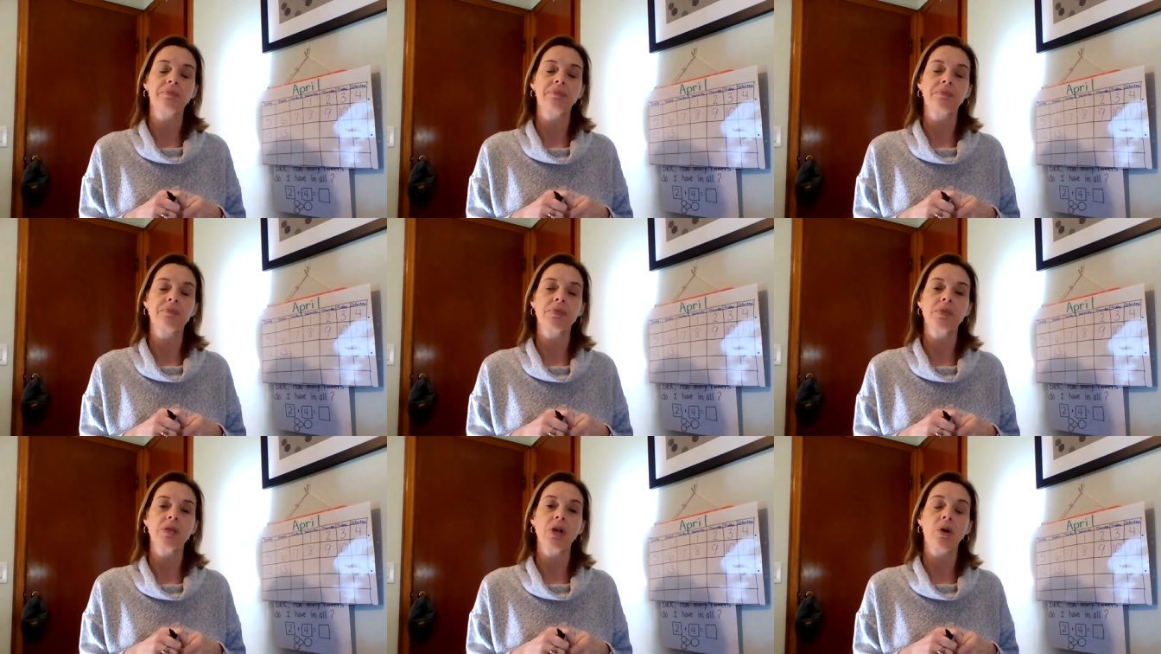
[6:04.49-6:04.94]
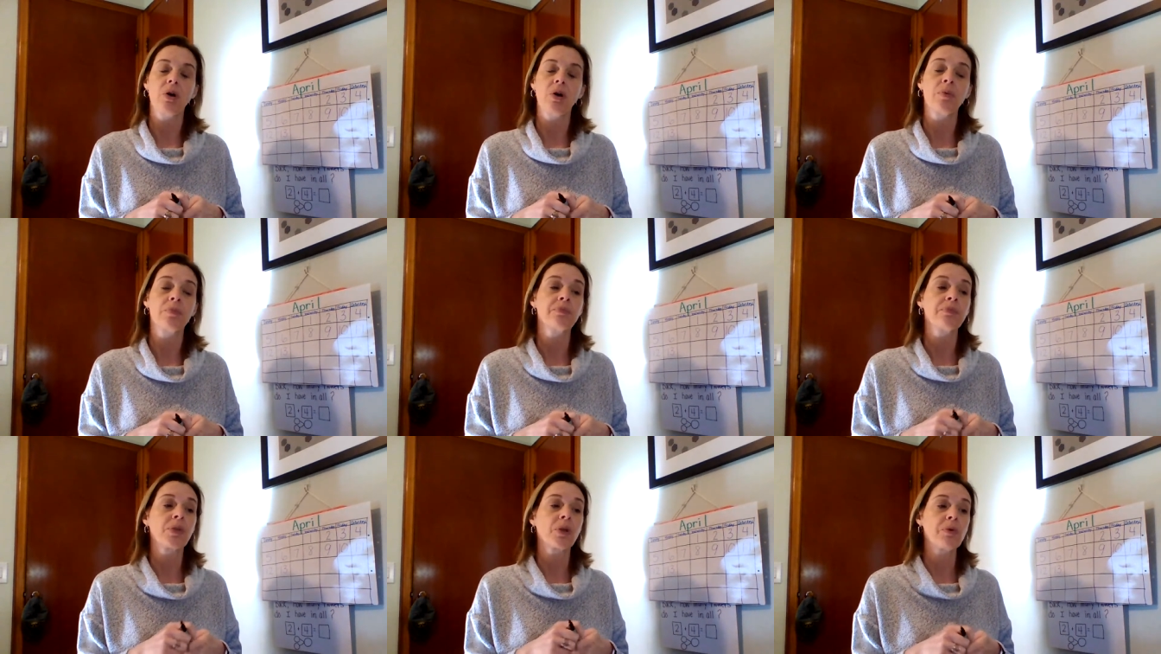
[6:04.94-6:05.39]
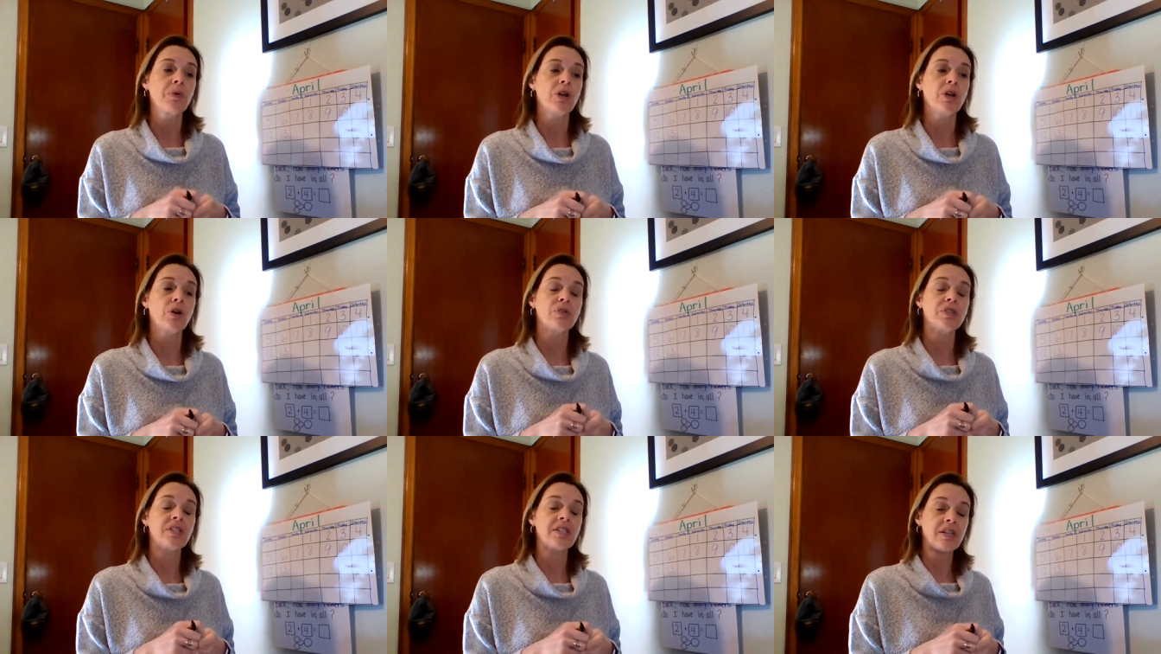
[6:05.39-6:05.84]
So we know
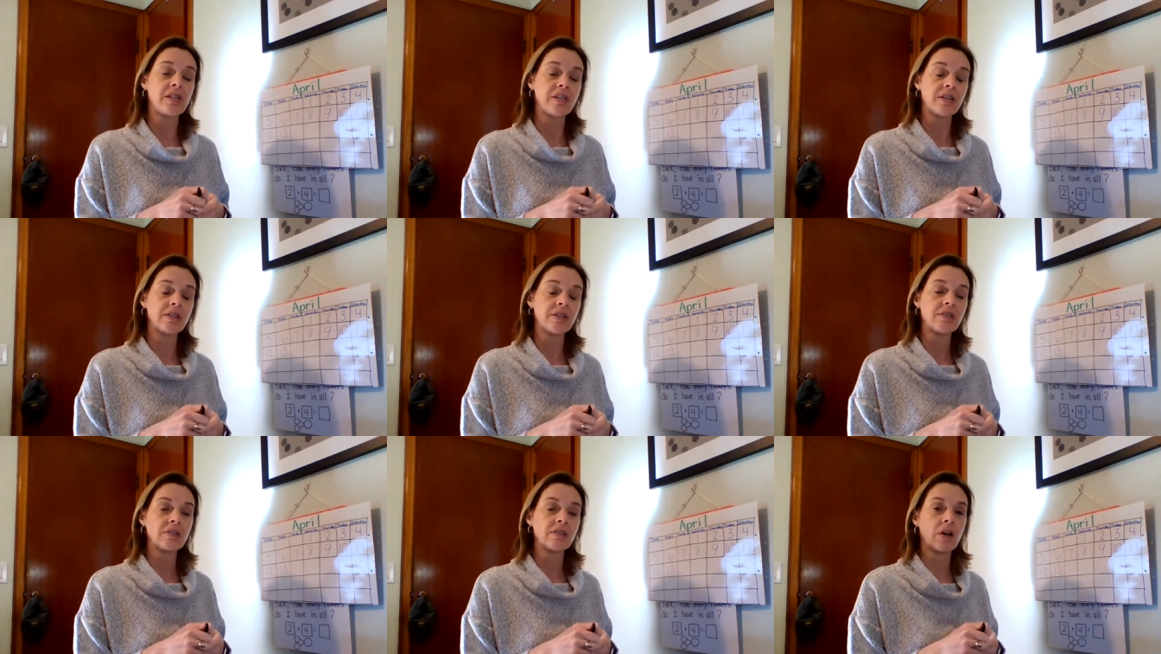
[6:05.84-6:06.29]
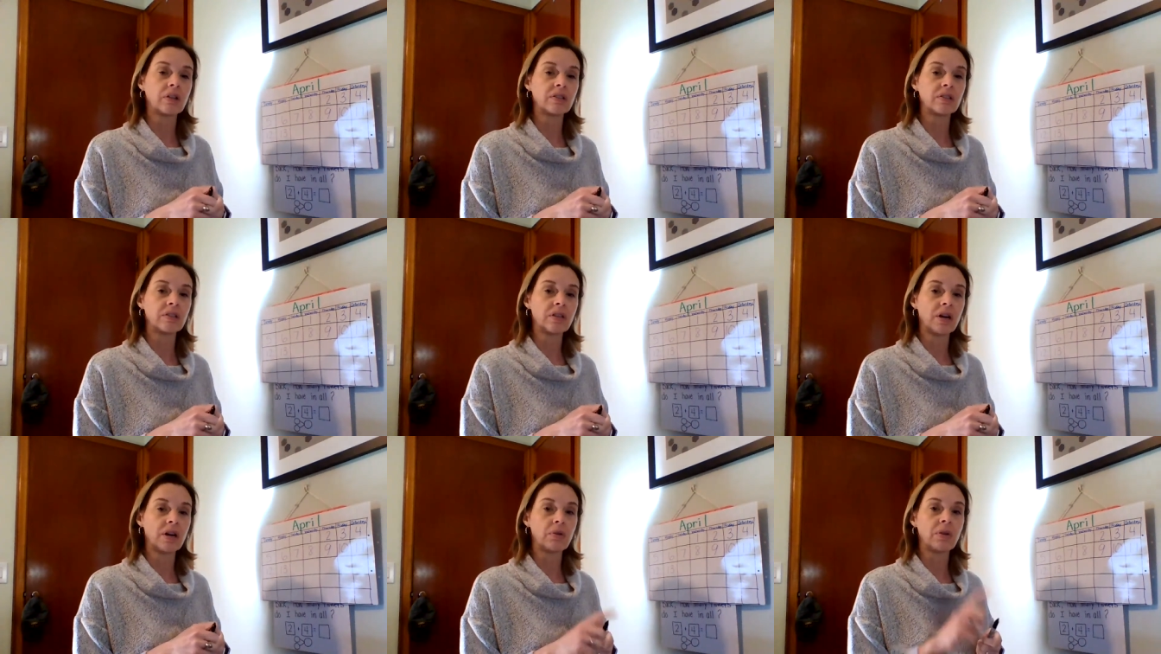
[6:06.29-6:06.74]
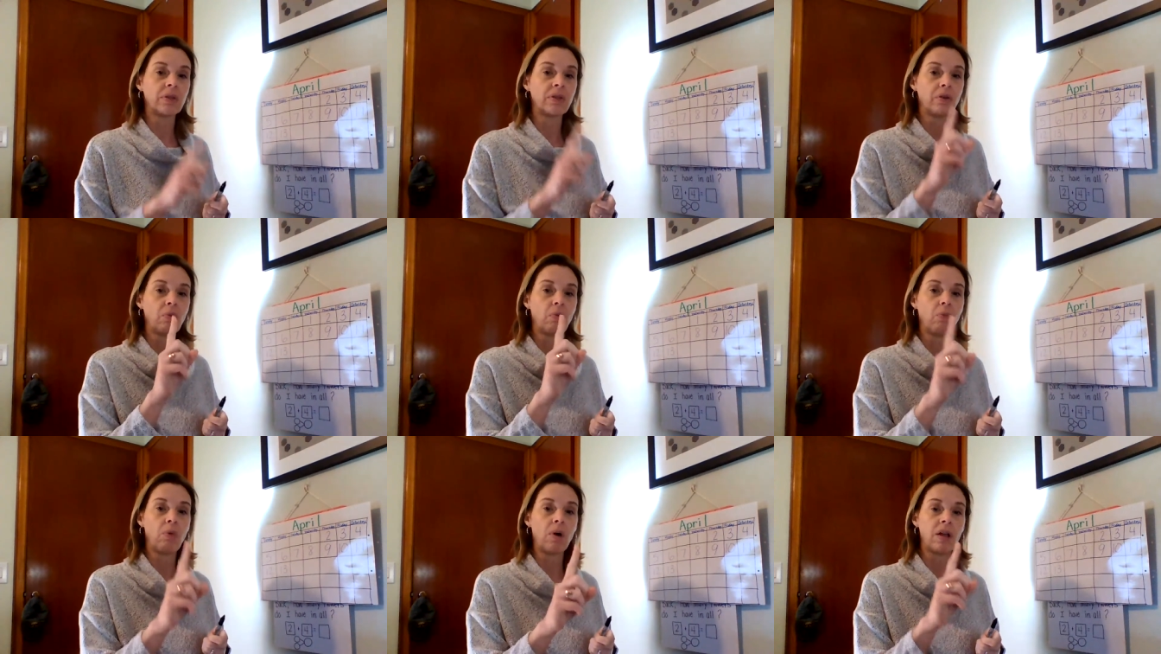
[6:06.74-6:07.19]
teens all start with a
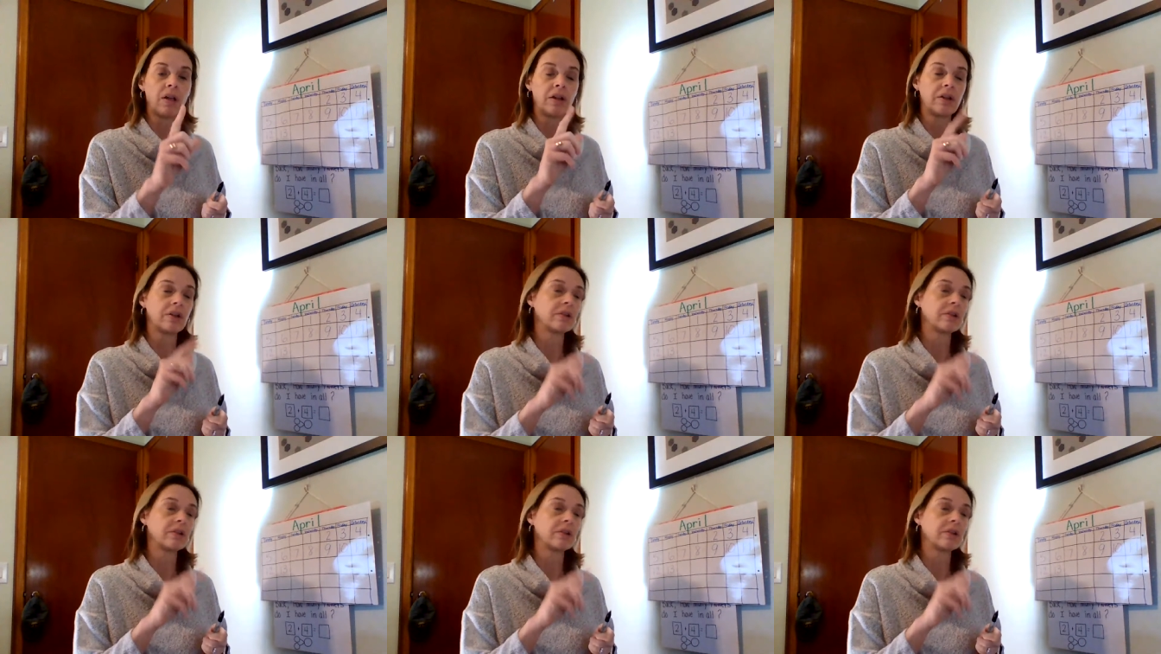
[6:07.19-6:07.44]
1.